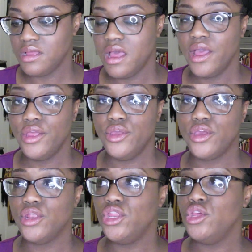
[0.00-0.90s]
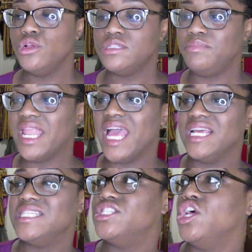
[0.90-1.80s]
You can use black
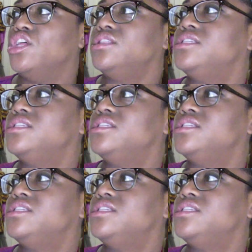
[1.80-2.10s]
salt.